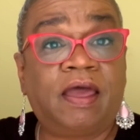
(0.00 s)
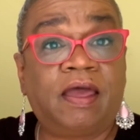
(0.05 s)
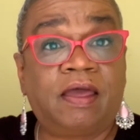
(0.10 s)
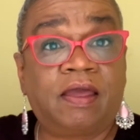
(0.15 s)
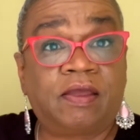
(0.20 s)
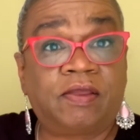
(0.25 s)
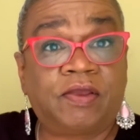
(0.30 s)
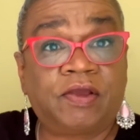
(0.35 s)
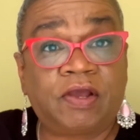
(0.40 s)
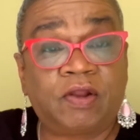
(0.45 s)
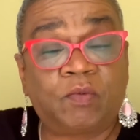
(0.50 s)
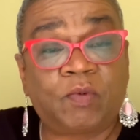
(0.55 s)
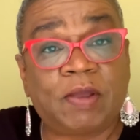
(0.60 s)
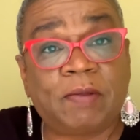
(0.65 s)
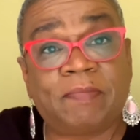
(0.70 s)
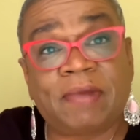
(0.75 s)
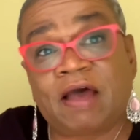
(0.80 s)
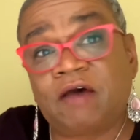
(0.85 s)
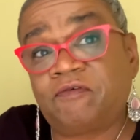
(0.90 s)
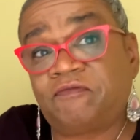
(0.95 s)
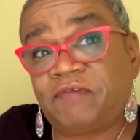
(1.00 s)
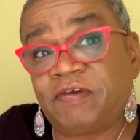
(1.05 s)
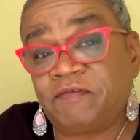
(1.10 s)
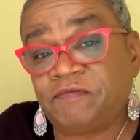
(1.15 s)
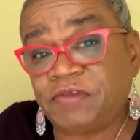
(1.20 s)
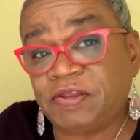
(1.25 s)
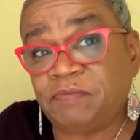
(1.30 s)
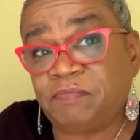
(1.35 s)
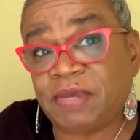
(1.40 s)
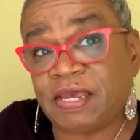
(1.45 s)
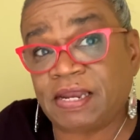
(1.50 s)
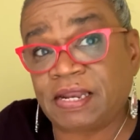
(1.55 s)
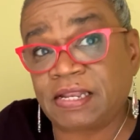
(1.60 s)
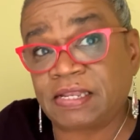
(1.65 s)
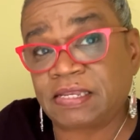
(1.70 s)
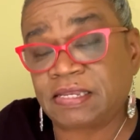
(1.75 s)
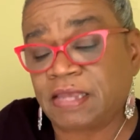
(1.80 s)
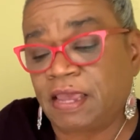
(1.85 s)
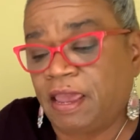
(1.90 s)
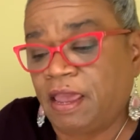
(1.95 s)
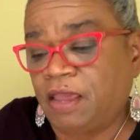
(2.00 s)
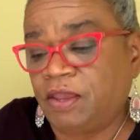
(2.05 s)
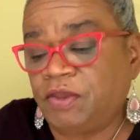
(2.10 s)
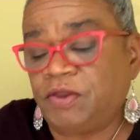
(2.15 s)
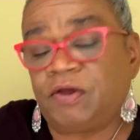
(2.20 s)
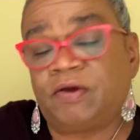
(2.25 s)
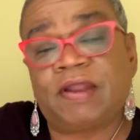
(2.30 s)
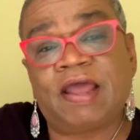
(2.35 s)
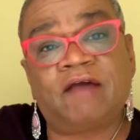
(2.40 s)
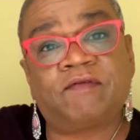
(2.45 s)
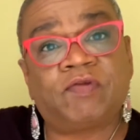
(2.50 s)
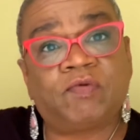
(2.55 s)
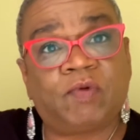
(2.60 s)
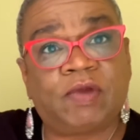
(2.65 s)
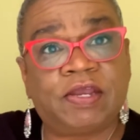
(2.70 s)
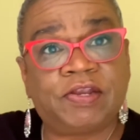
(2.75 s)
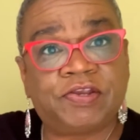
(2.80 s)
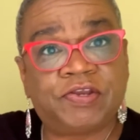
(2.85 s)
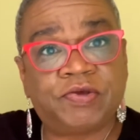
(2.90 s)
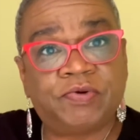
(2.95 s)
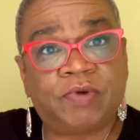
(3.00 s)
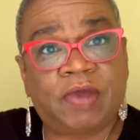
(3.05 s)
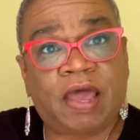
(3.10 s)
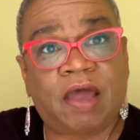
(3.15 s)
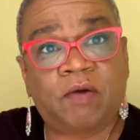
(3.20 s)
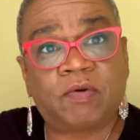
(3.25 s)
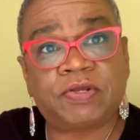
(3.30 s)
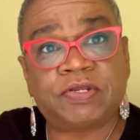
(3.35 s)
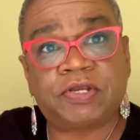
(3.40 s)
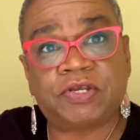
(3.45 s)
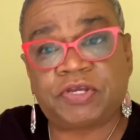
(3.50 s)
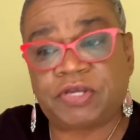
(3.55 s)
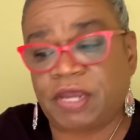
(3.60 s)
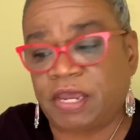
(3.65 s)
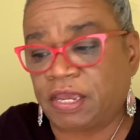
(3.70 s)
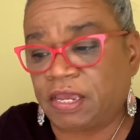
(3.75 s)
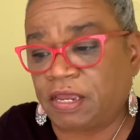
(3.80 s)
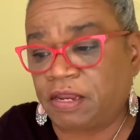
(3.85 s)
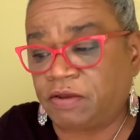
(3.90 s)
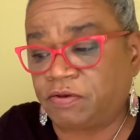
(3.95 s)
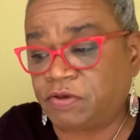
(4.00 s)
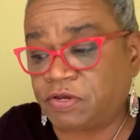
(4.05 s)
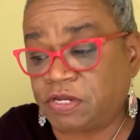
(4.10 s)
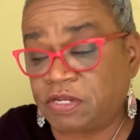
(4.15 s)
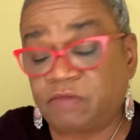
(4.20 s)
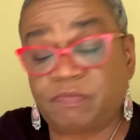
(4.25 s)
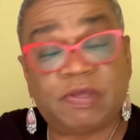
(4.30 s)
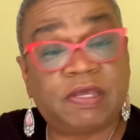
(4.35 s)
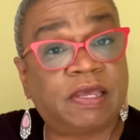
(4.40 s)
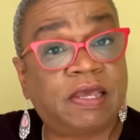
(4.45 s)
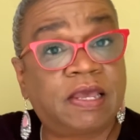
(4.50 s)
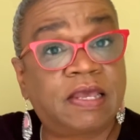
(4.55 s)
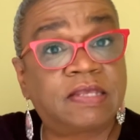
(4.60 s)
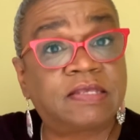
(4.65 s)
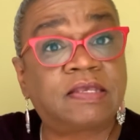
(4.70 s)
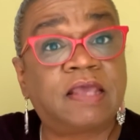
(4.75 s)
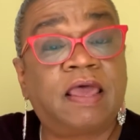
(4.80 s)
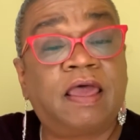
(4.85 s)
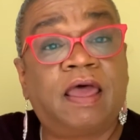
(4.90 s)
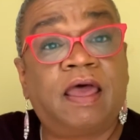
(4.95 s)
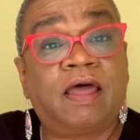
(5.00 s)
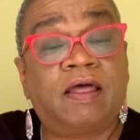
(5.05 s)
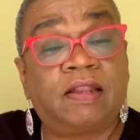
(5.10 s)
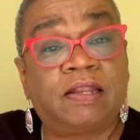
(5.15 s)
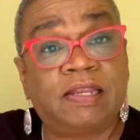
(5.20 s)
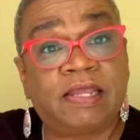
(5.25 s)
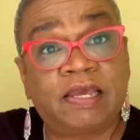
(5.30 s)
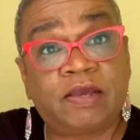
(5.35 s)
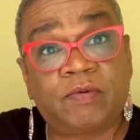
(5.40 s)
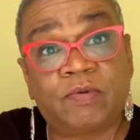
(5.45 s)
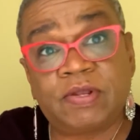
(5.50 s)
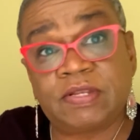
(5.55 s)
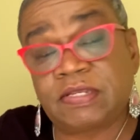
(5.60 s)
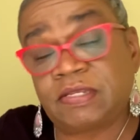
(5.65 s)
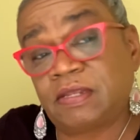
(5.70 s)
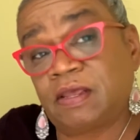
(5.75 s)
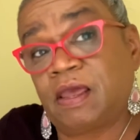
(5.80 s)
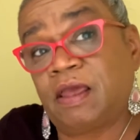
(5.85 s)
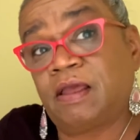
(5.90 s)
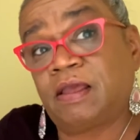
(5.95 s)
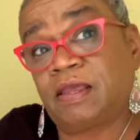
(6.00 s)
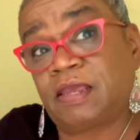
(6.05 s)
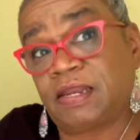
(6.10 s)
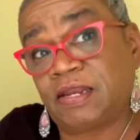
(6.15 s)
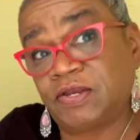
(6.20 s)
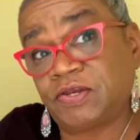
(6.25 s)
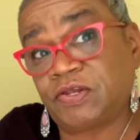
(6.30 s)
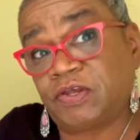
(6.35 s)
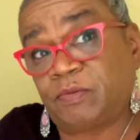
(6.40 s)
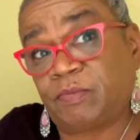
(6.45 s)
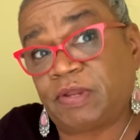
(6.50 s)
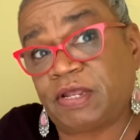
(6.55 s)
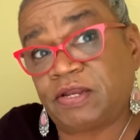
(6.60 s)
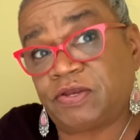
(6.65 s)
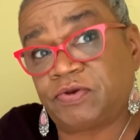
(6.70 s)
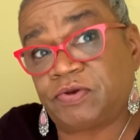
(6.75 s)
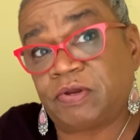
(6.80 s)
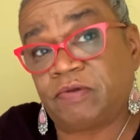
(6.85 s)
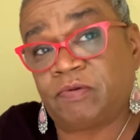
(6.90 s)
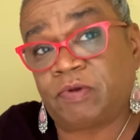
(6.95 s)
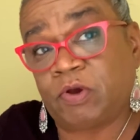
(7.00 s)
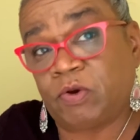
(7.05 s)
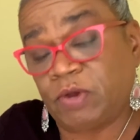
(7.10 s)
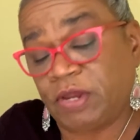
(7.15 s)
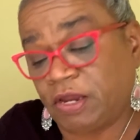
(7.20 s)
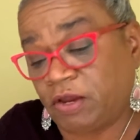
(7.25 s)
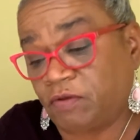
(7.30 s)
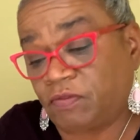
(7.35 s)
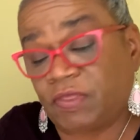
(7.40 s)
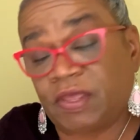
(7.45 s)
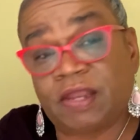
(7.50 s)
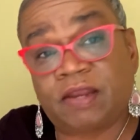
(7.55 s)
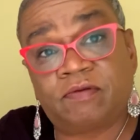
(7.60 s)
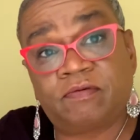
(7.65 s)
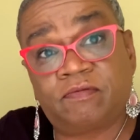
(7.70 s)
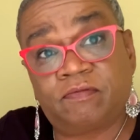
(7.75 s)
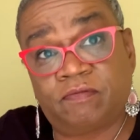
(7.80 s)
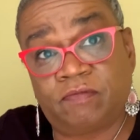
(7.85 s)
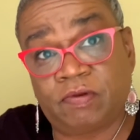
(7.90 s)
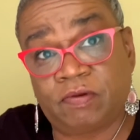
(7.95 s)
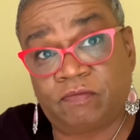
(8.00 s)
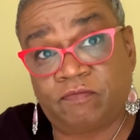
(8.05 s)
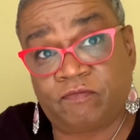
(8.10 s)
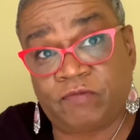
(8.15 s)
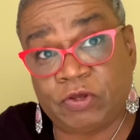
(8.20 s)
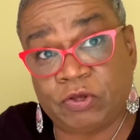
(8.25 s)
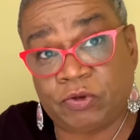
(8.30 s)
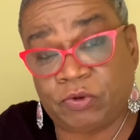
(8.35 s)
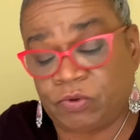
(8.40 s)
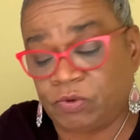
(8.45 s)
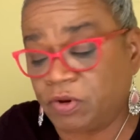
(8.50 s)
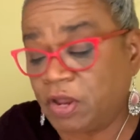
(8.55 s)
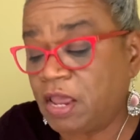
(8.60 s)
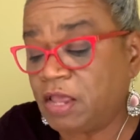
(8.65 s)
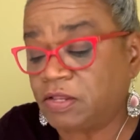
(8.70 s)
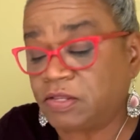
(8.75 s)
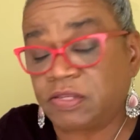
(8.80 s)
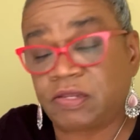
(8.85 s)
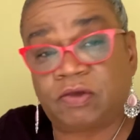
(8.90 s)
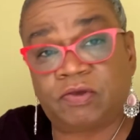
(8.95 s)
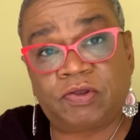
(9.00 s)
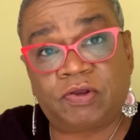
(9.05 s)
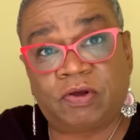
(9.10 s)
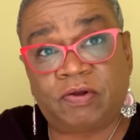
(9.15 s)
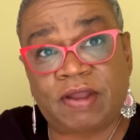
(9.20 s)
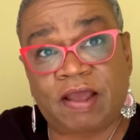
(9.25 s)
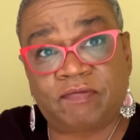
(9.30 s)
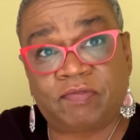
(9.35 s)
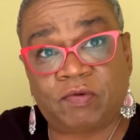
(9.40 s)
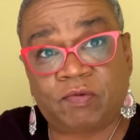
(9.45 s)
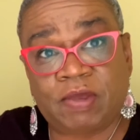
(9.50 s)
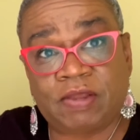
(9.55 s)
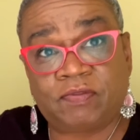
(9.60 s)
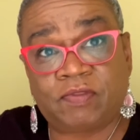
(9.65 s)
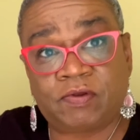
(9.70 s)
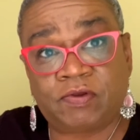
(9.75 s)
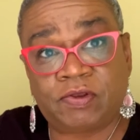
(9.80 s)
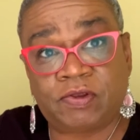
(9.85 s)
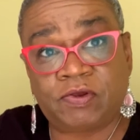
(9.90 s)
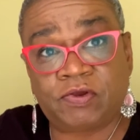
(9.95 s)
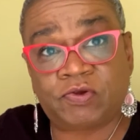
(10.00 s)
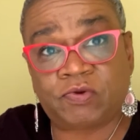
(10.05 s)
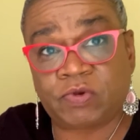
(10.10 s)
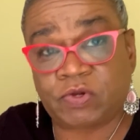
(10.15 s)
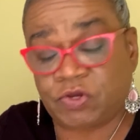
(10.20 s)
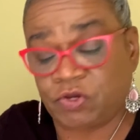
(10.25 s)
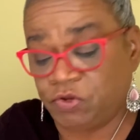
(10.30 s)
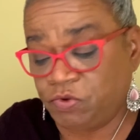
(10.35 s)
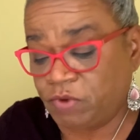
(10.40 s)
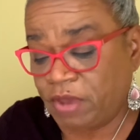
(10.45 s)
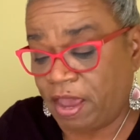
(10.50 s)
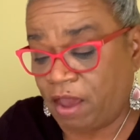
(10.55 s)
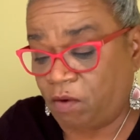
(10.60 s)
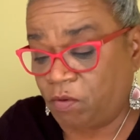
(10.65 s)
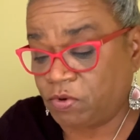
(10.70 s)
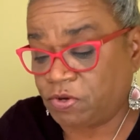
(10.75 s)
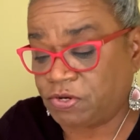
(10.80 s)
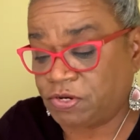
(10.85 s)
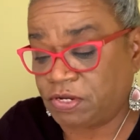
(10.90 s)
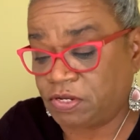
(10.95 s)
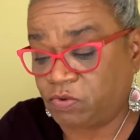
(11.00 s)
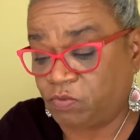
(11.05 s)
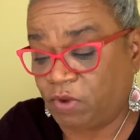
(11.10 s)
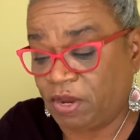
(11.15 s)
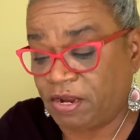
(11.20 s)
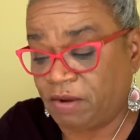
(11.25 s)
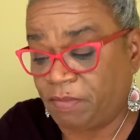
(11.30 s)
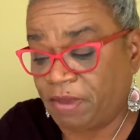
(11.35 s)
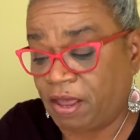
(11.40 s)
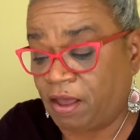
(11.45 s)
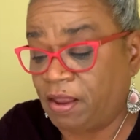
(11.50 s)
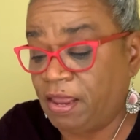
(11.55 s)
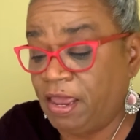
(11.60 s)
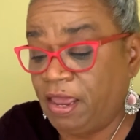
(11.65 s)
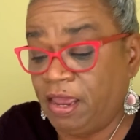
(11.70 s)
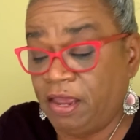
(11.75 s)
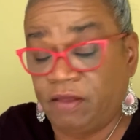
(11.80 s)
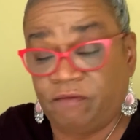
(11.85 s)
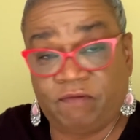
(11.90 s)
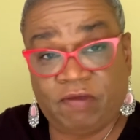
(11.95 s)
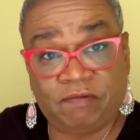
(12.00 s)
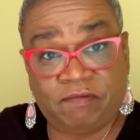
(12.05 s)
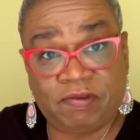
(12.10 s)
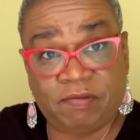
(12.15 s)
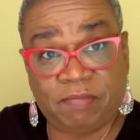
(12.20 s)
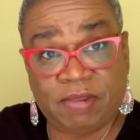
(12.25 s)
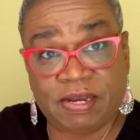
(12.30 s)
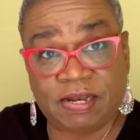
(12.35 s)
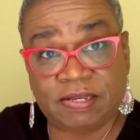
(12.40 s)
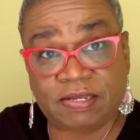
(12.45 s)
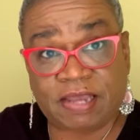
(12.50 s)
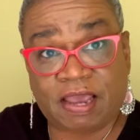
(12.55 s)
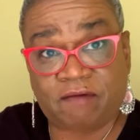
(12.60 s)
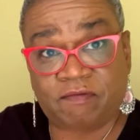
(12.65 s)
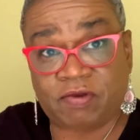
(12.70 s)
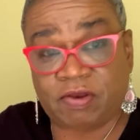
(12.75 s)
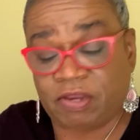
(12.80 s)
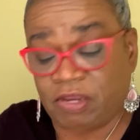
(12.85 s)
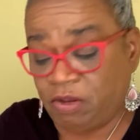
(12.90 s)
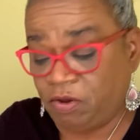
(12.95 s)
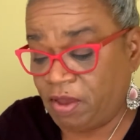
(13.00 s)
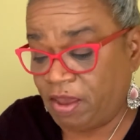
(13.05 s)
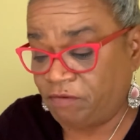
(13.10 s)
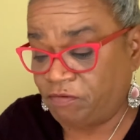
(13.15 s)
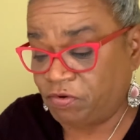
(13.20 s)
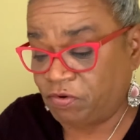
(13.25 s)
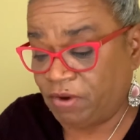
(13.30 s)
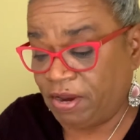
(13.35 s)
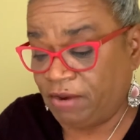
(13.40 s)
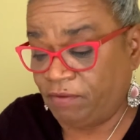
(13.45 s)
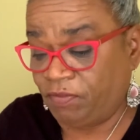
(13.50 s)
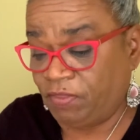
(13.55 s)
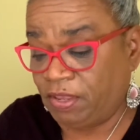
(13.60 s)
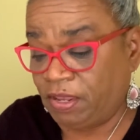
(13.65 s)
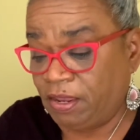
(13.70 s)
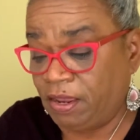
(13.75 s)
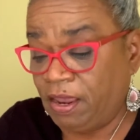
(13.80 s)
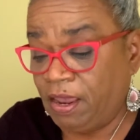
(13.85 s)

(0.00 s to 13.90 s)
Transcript: You're going to wait about 50 minutes. You don't have to wait 2 hours to check it, just because liquids get into your bloodstream quicker than food. So you don't have to wait the usual 2 hours. Just wait about 50 minutes after you have drank the